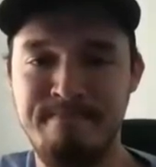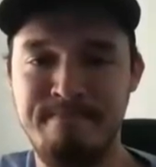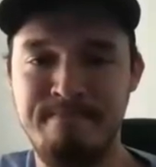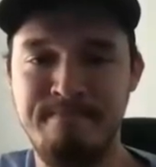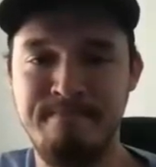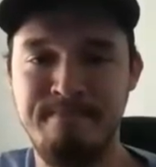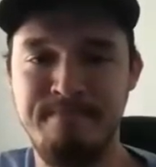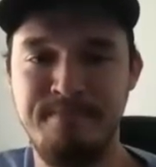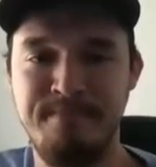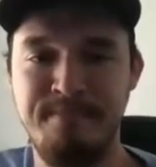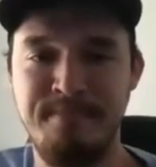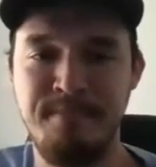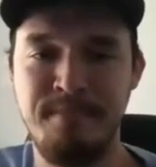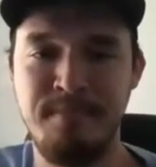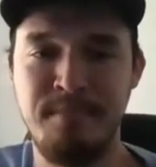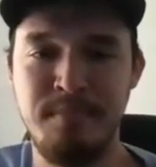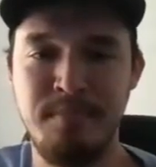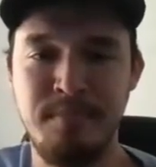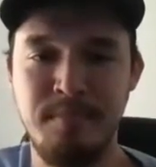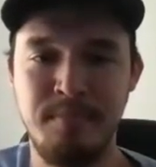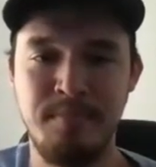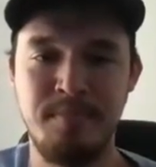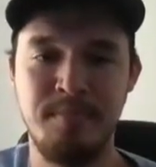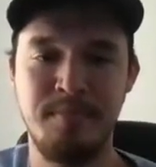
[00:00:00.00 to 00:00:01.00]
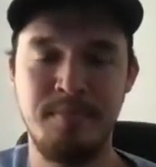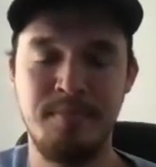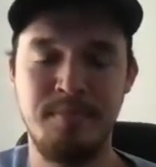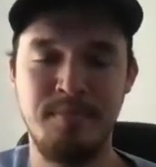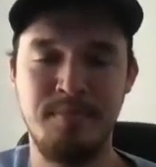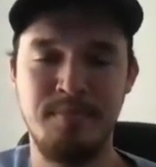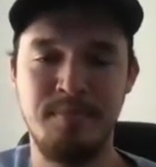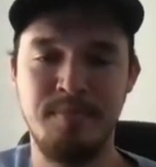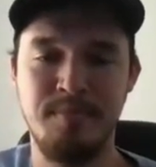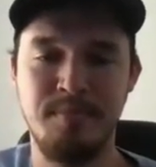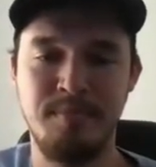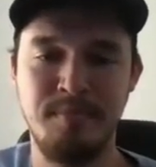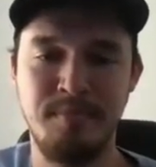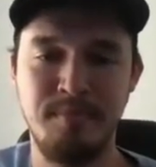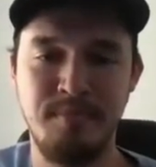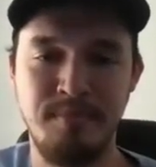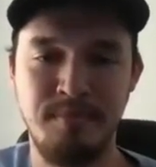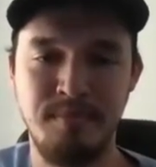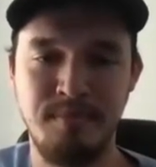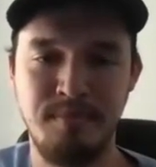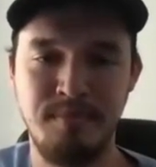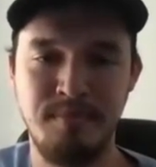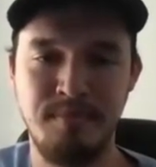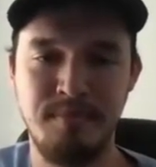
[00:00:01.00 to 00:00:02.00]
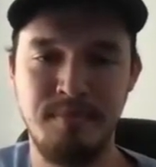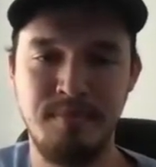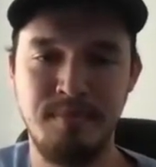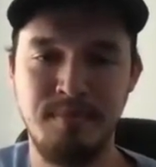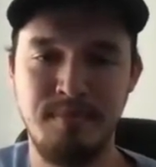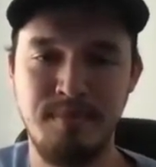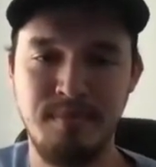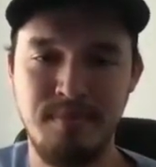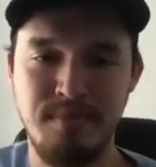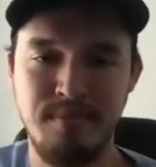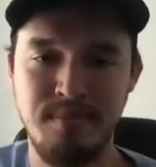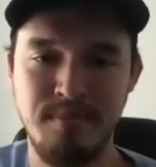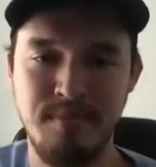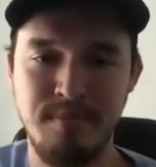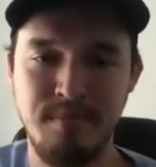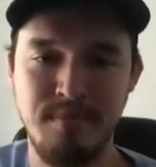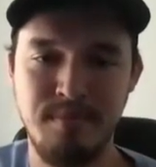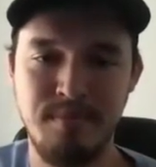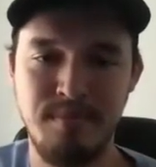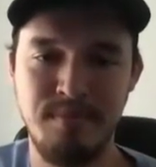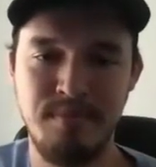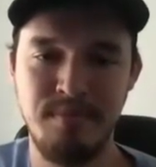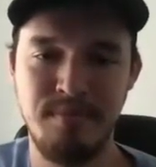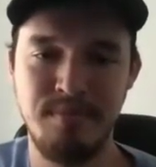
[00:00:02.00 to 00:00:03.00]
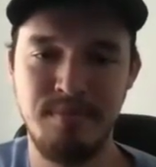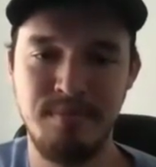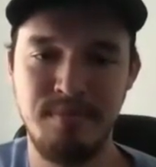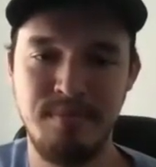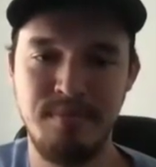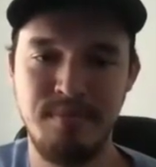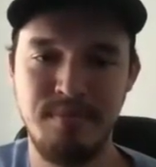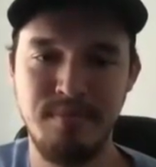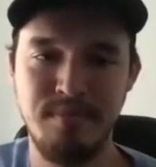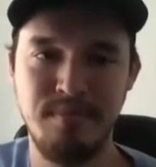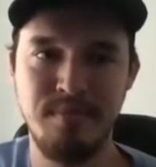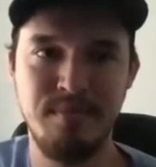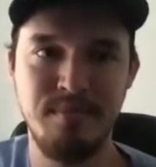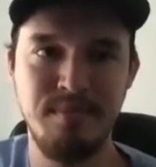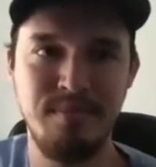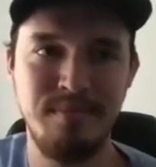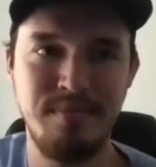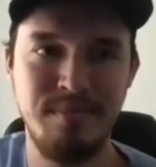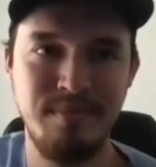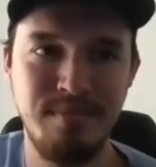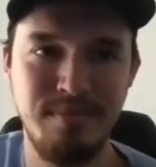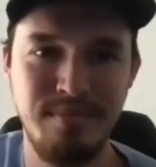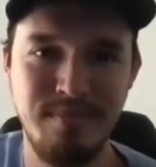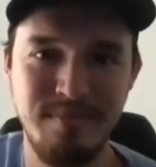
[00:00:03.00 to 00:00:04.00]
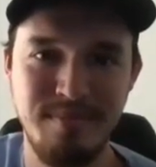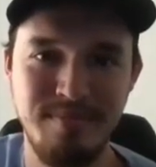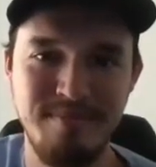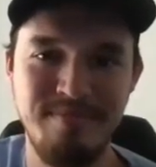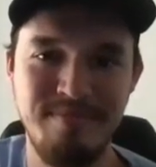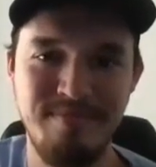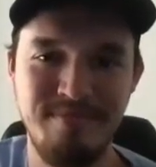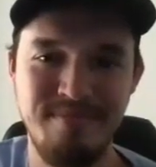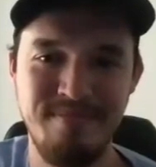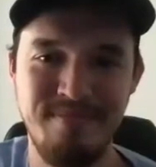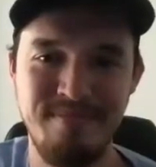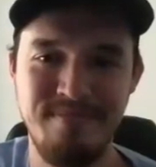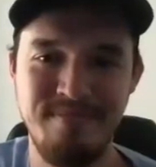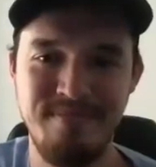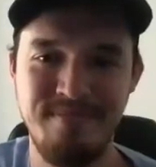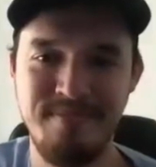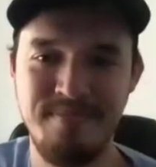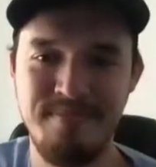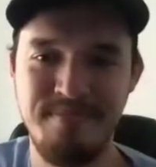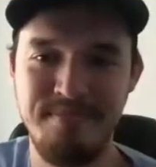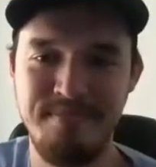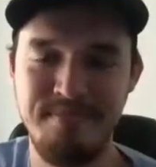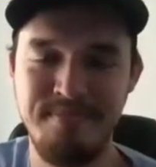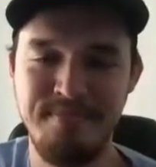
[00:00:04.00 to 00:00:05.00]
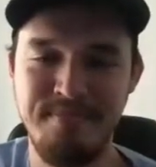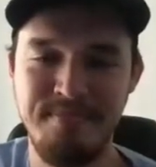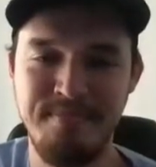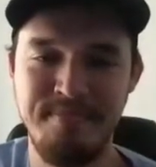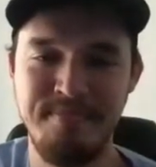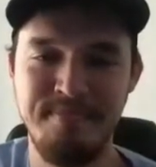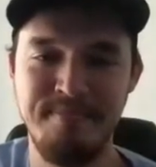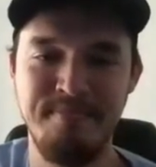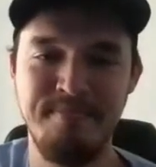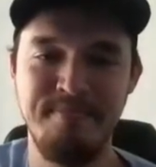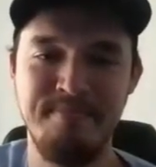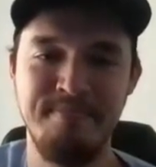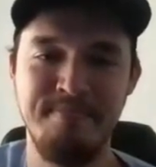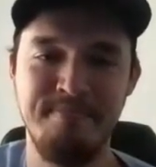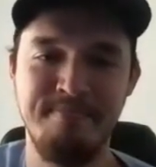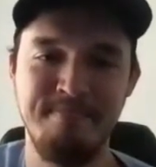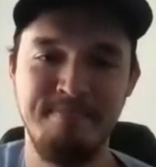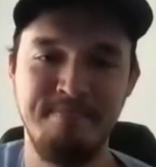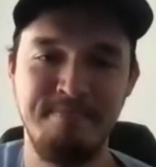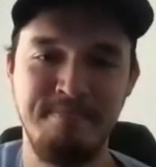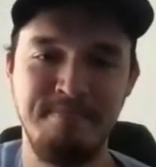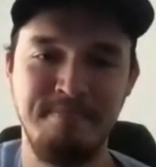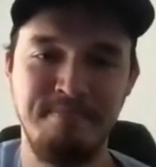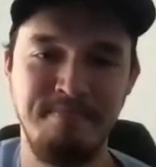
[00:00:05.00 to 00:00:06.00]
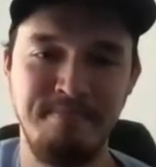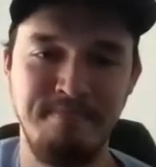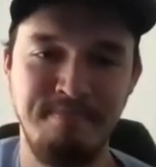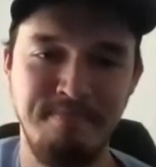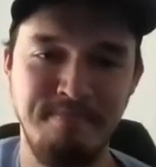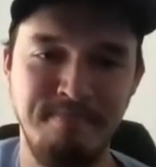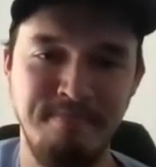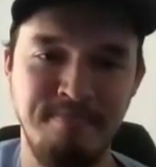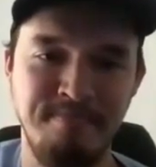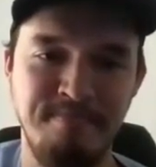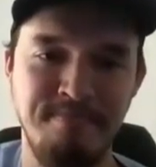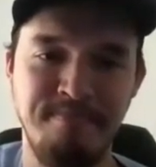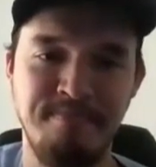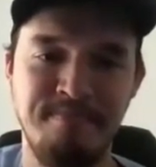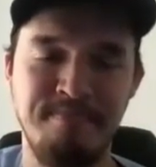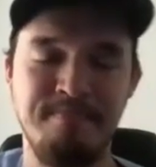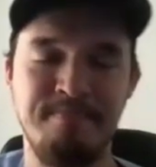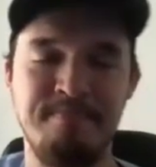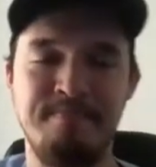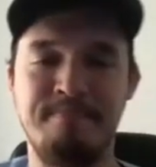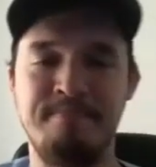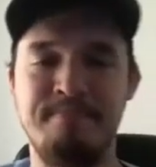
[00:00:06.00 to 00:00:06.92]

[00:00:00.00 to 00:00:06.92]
(not speaking)